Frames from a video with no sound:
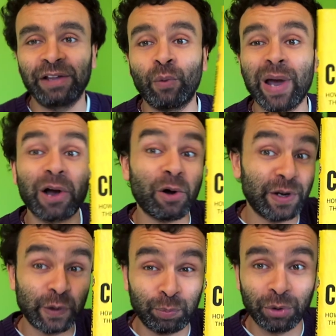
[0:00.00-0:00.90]
Now, the way I
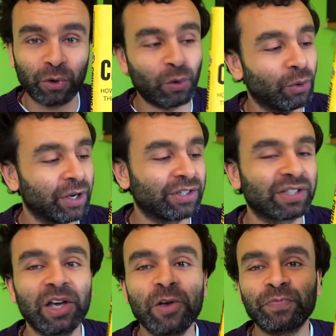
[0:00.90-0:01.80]
got this book
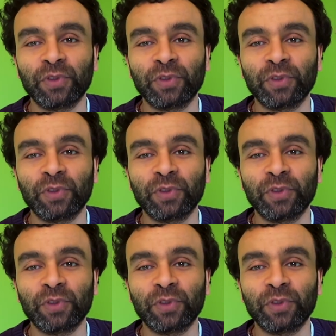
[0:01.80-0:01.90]
was